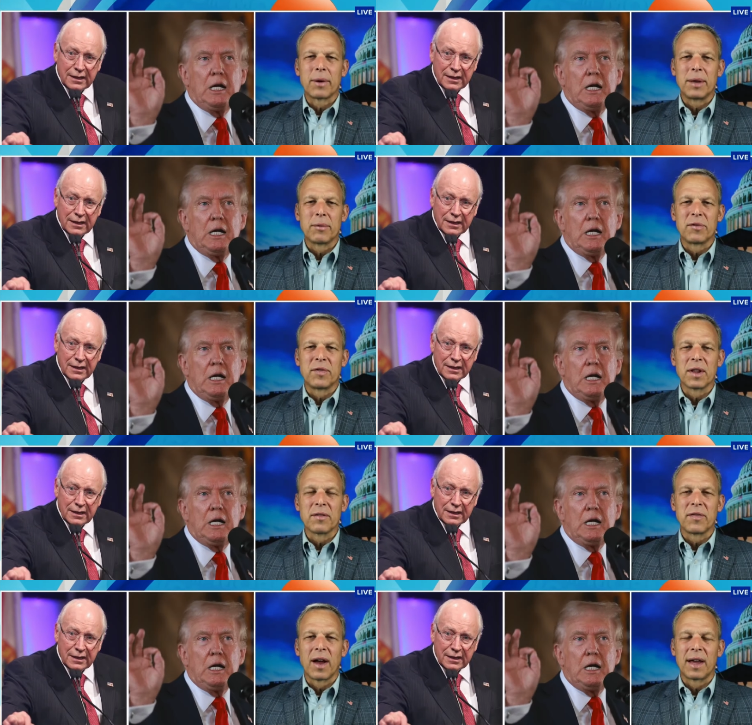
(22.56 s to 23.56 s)
Speaker 1: was
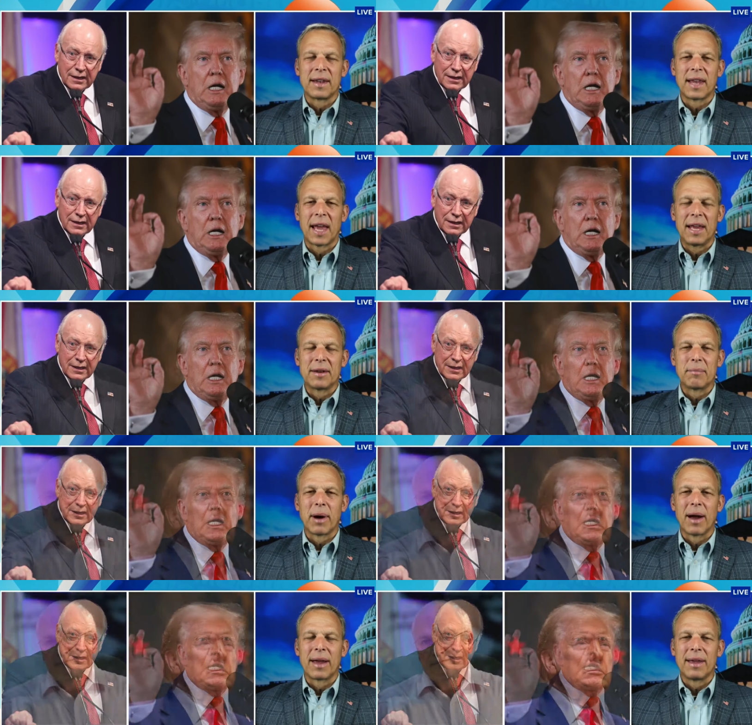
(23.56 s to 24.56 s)
vilified and hated
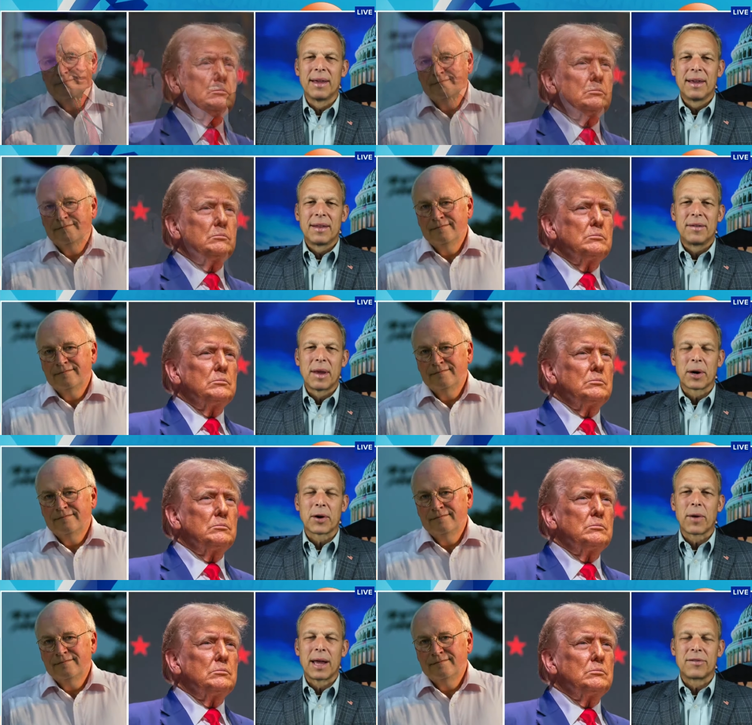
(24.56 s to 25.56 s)
by
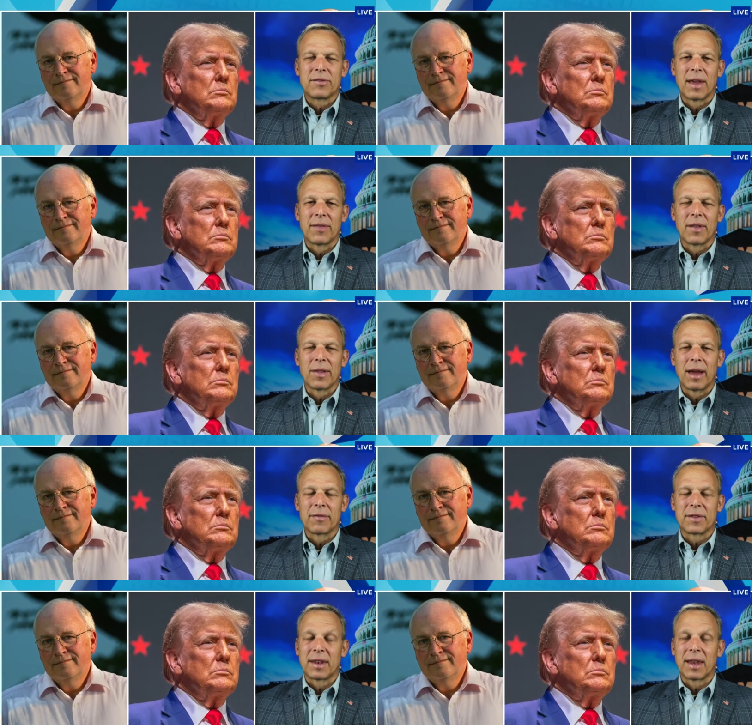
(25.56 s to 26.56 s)
Democrats and the left.
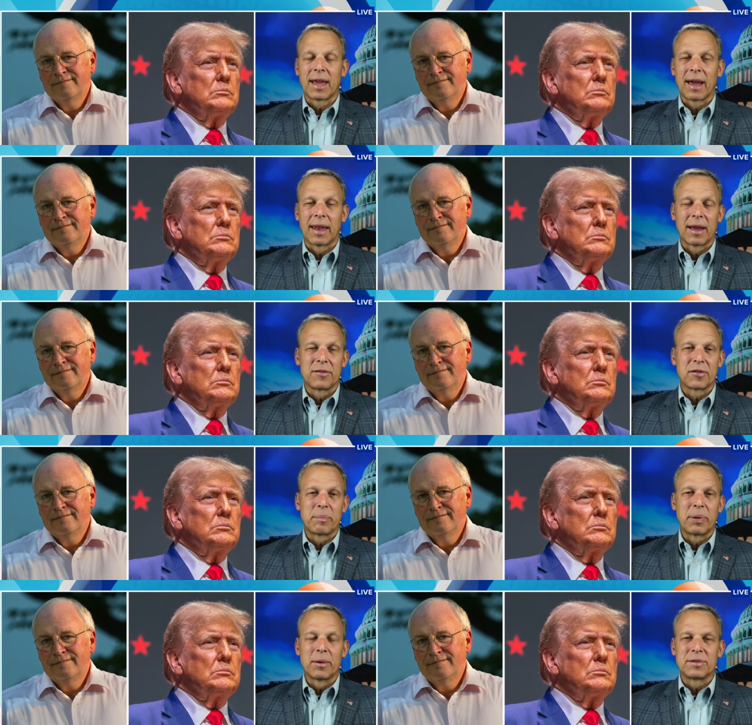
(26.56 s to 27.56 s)
And I and I
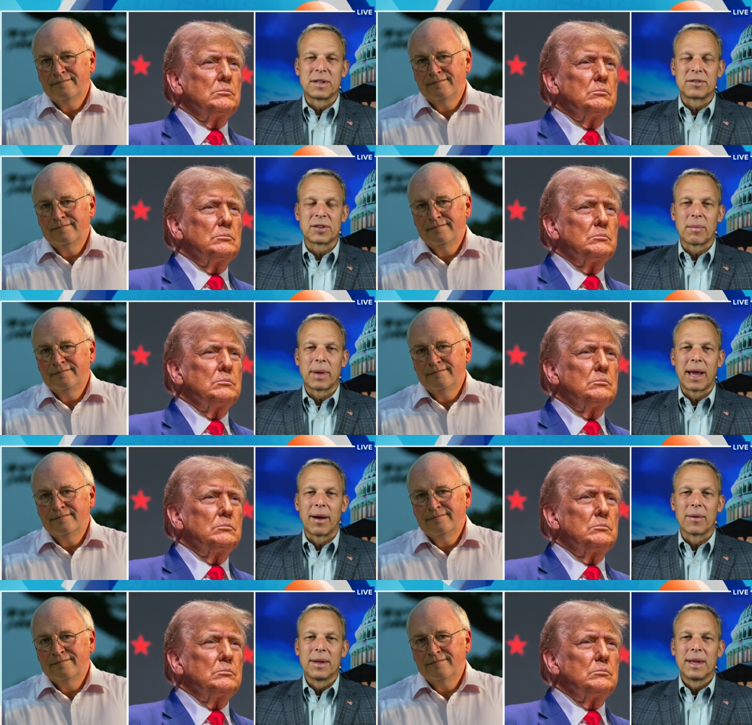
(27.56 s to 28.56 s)
suppose that
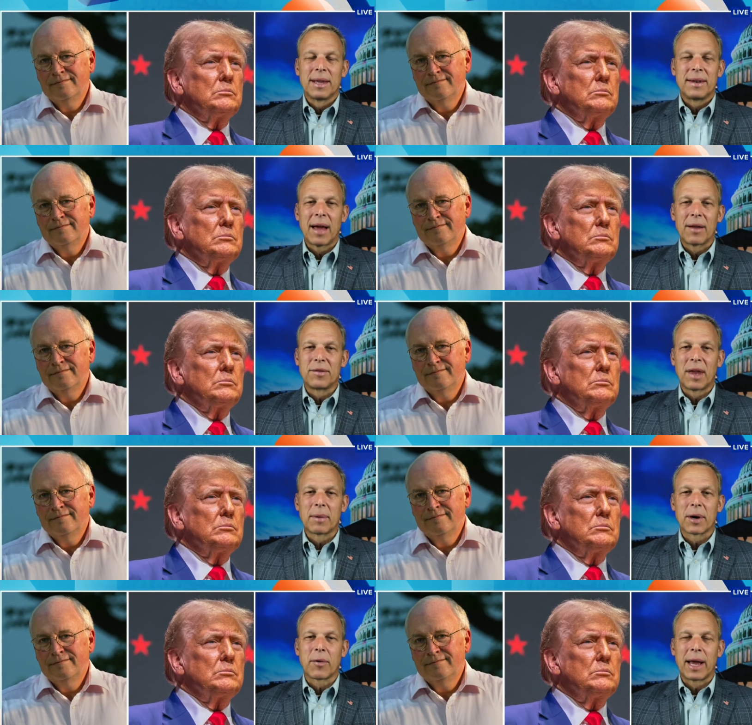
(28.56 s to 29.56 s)
somehow now
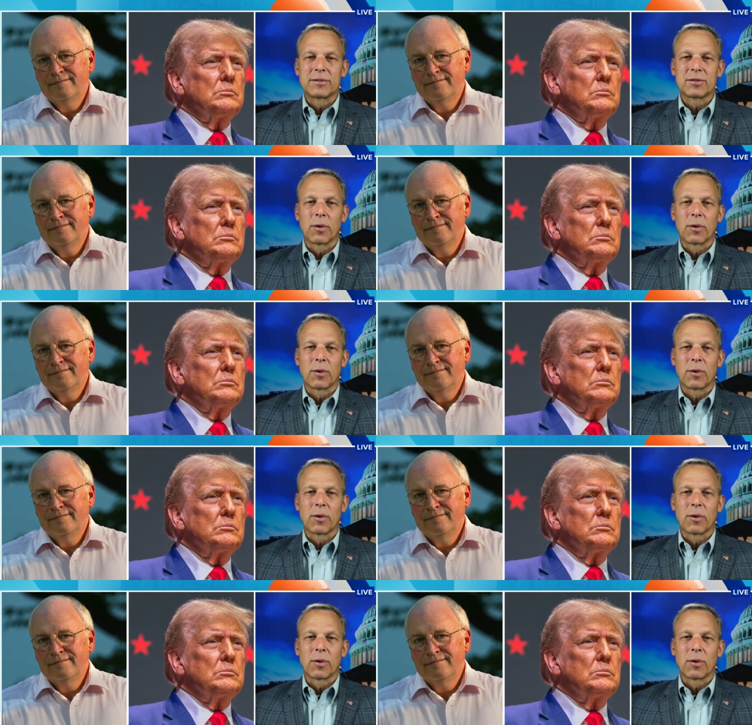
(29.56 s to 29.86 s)
Democrats are